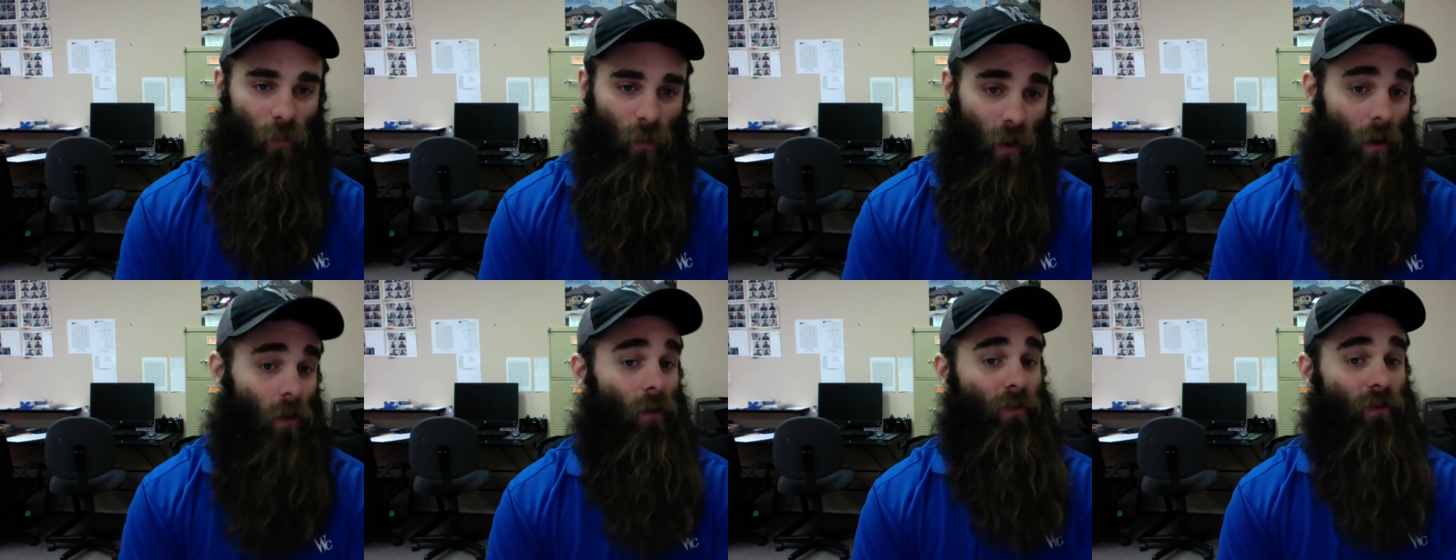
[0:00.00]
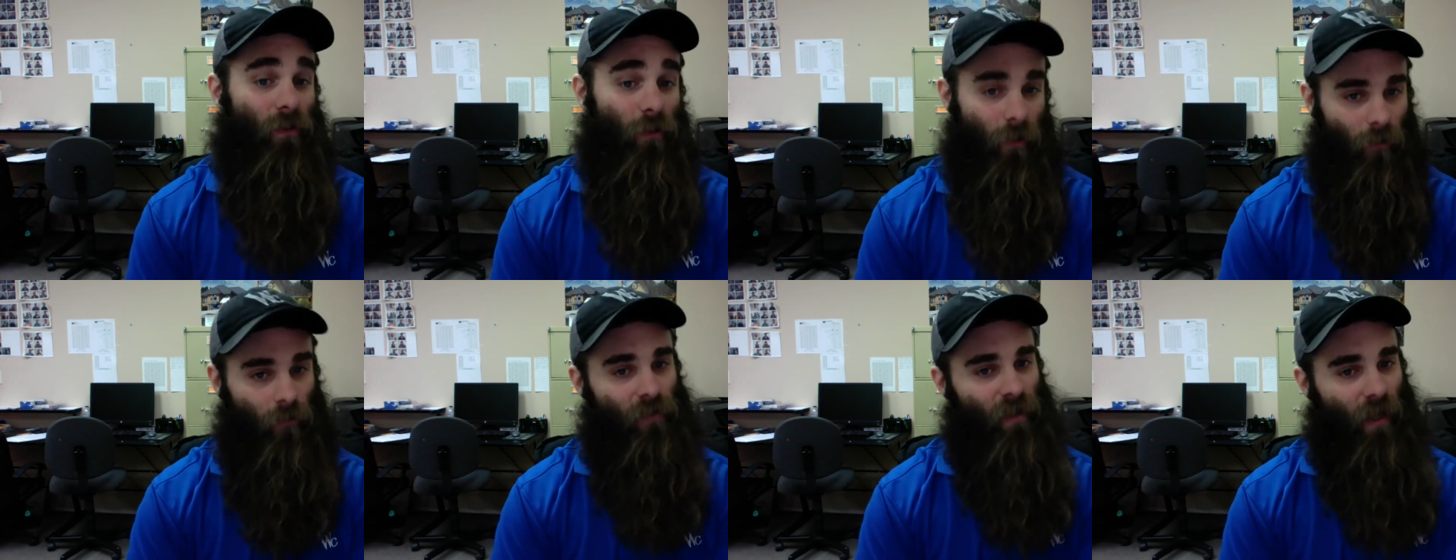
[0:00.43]
We also
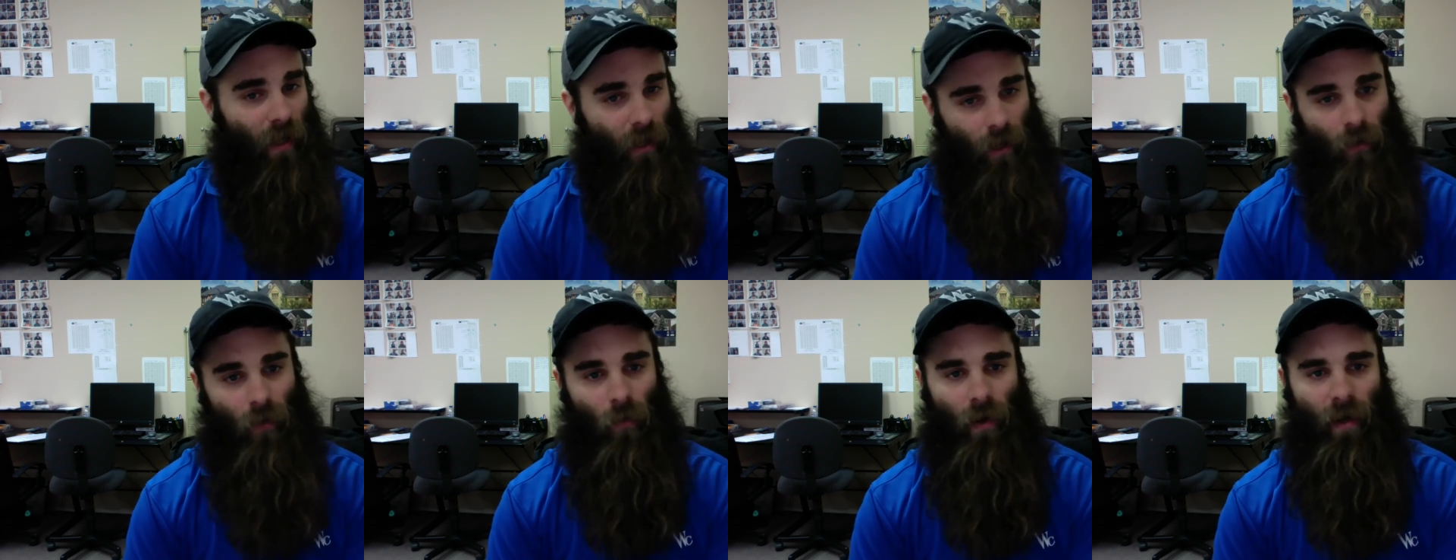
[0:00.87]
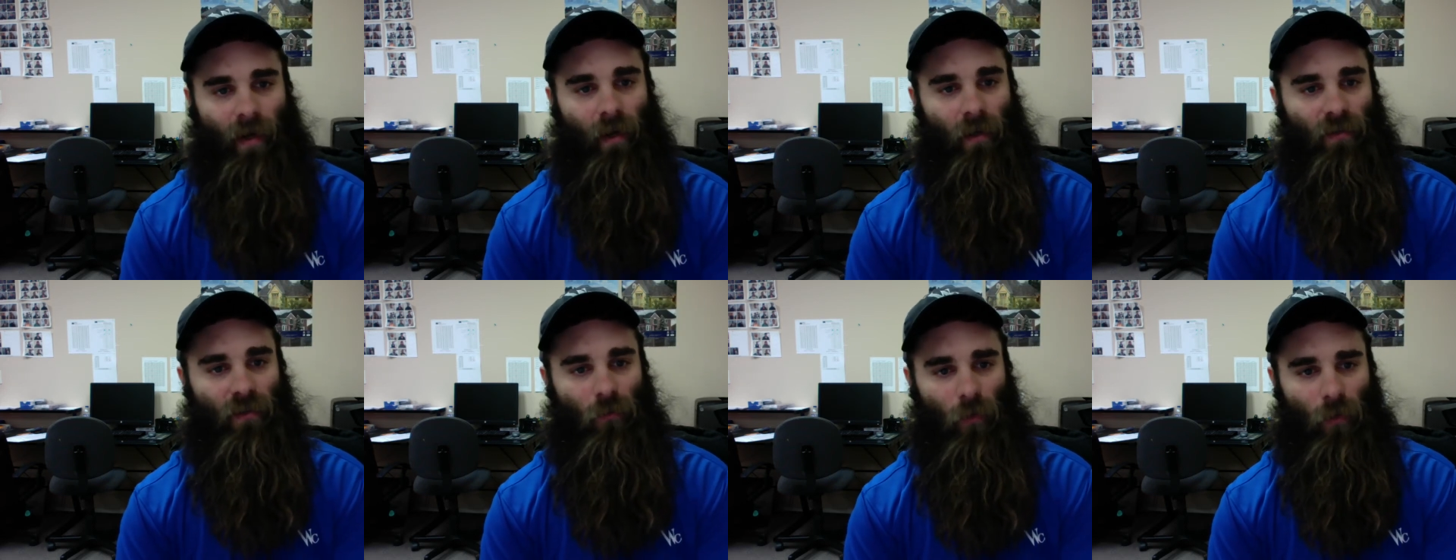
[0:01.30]
use that here at White
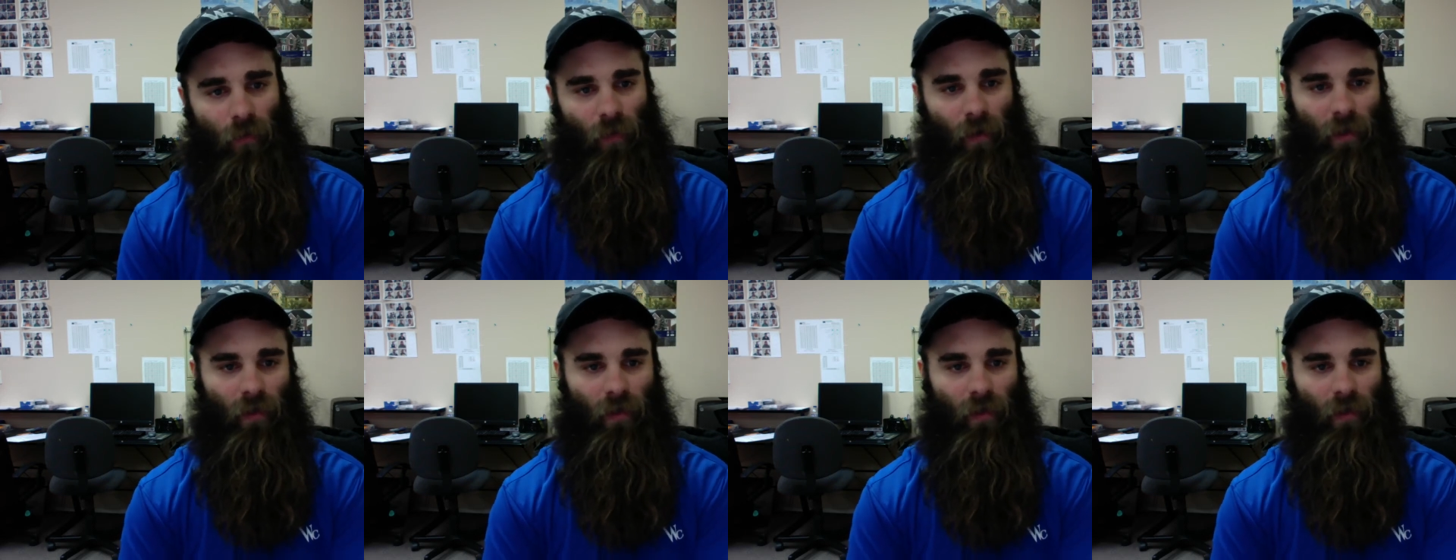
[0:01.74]
Castle Roofing.